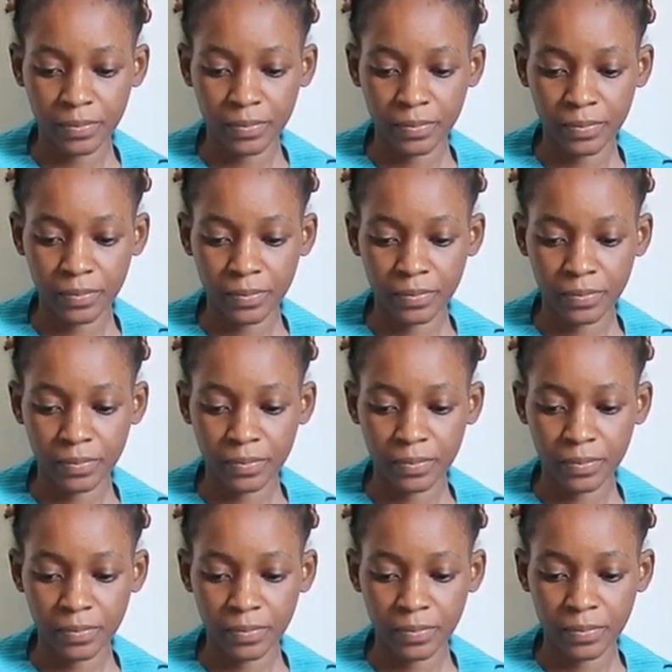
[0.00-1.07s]

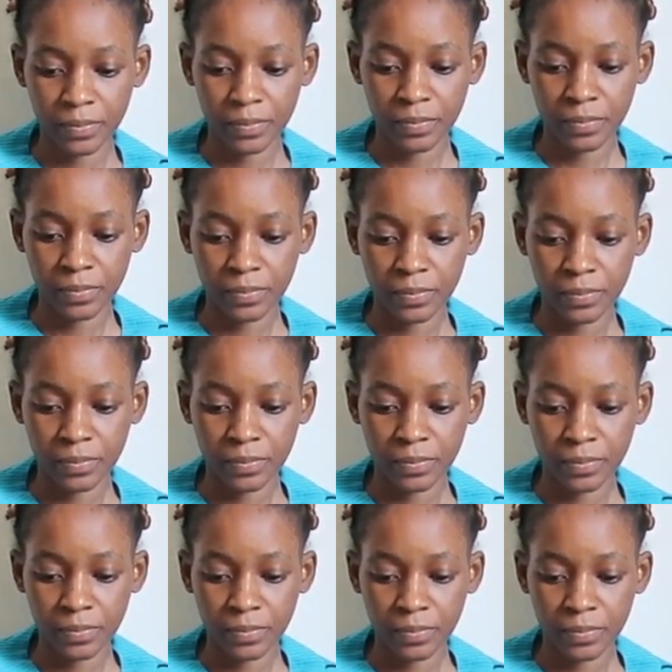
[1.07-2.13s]

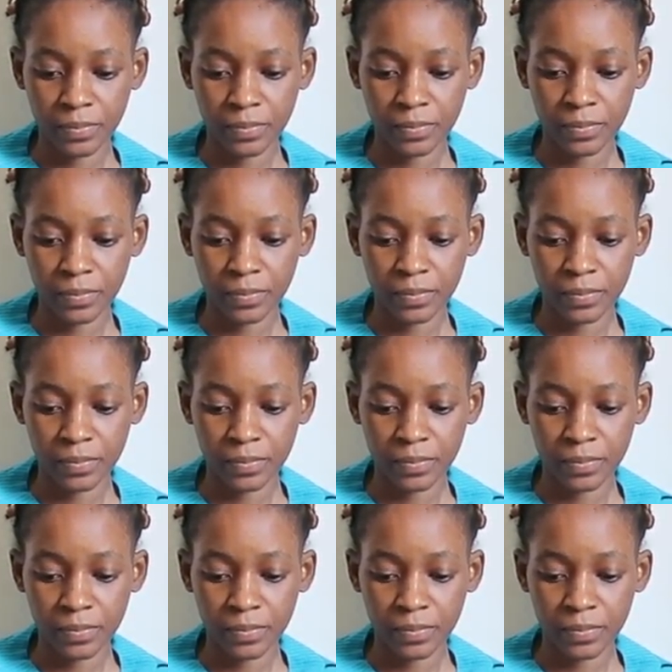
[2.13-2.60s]
(silence)